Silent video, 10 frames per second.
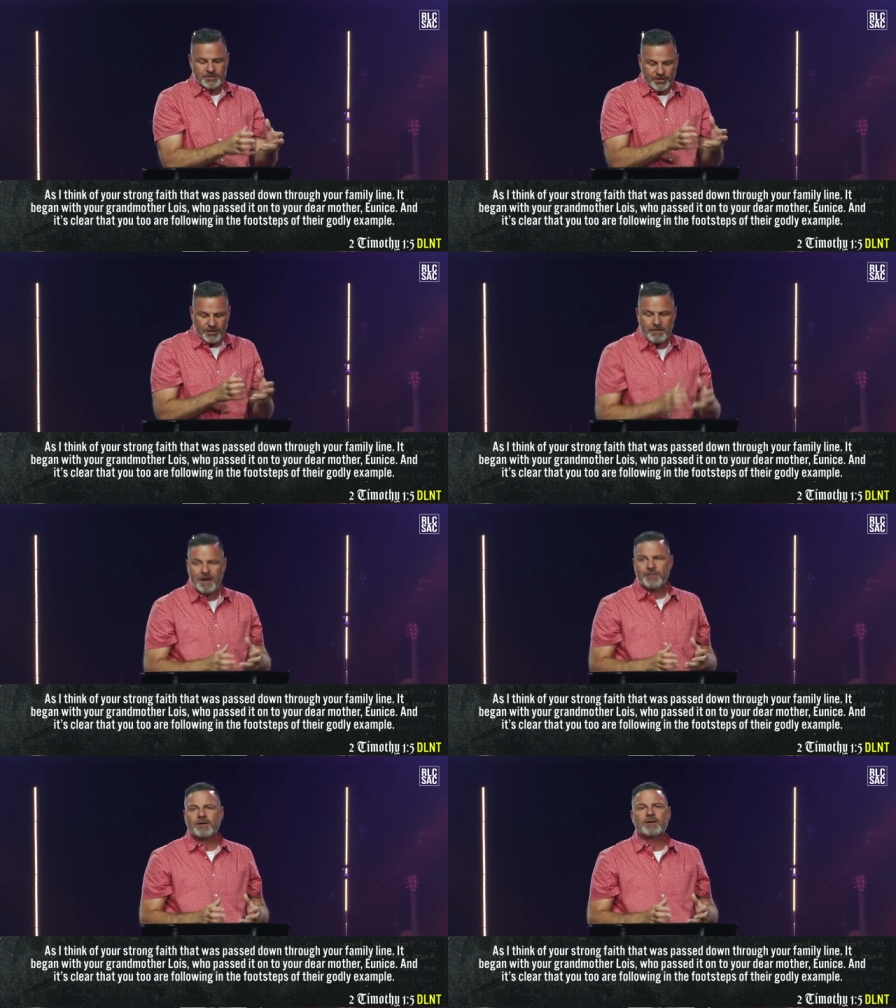to your
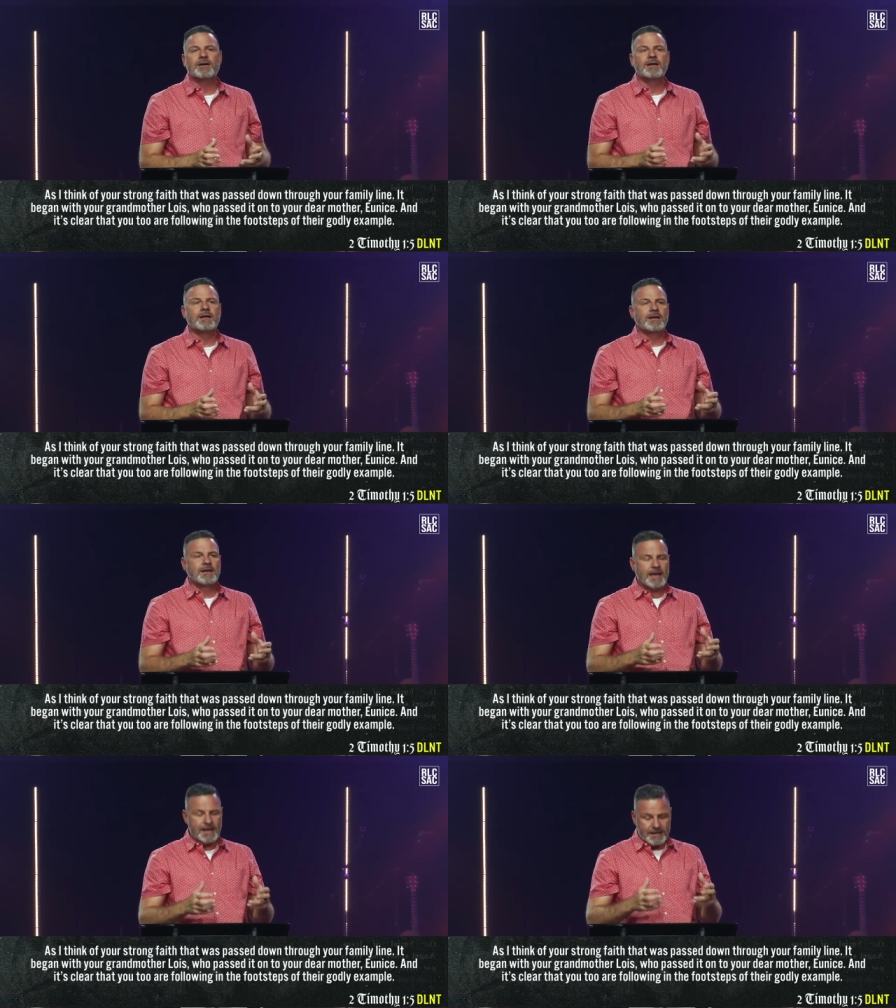mother.
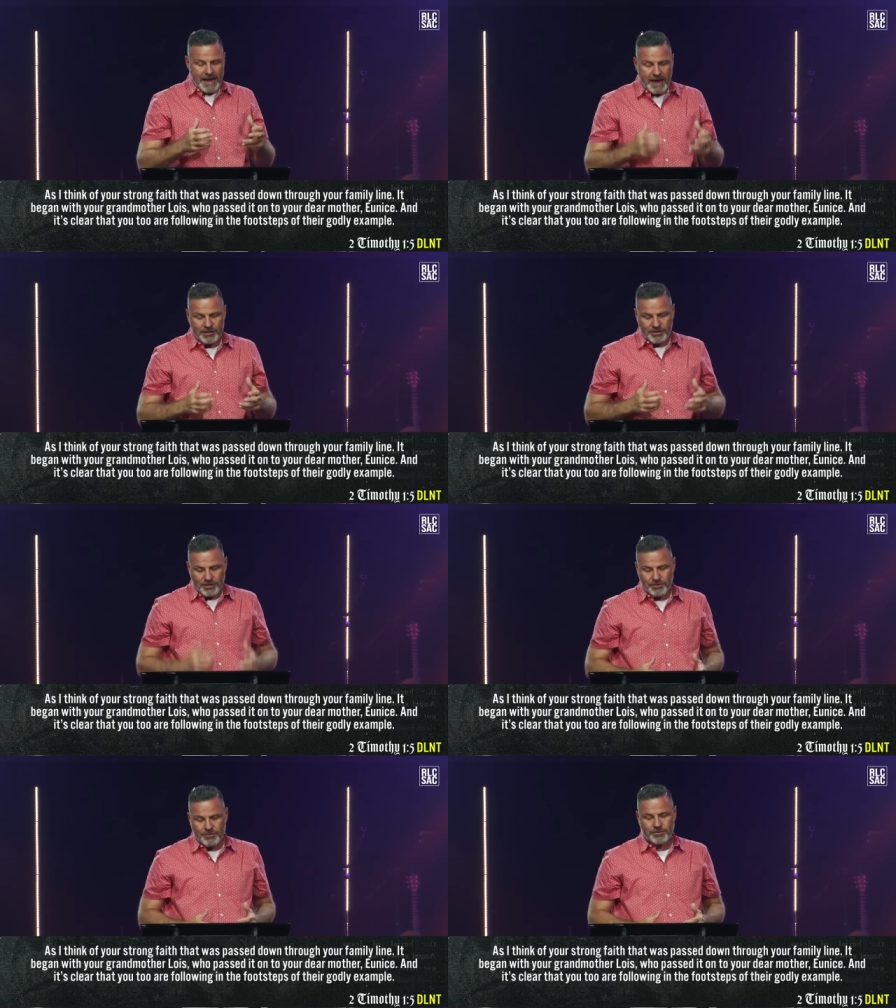And now to
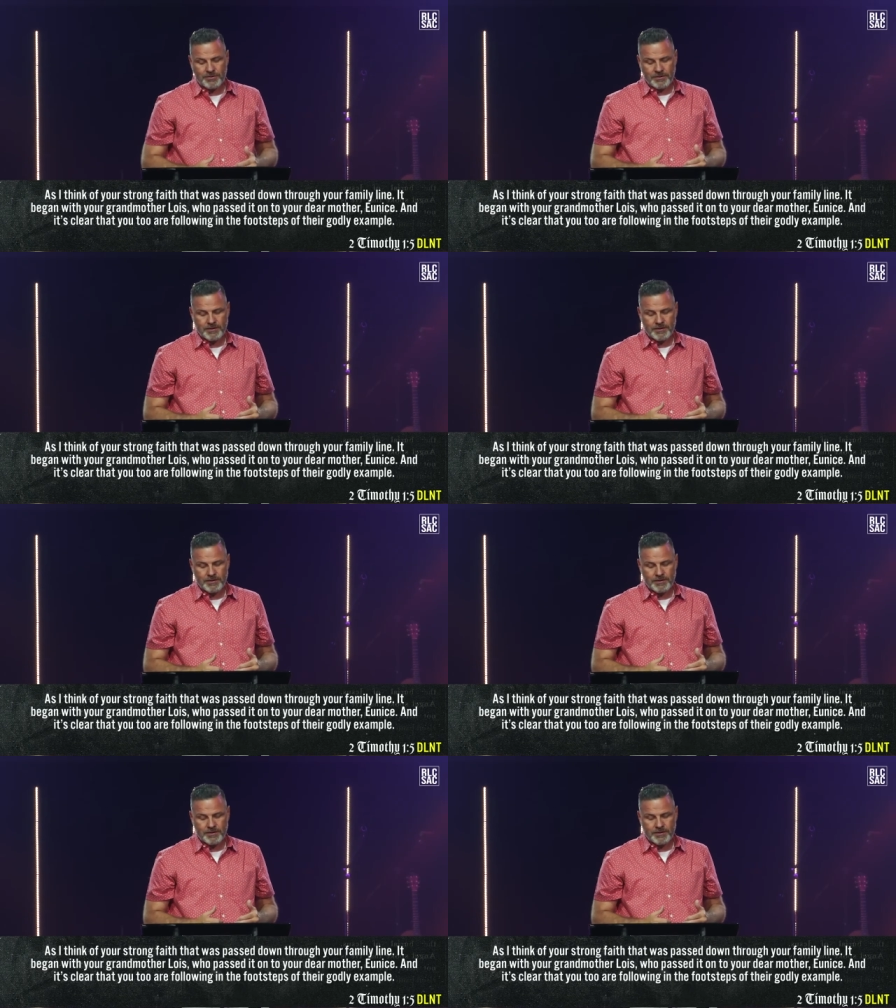you.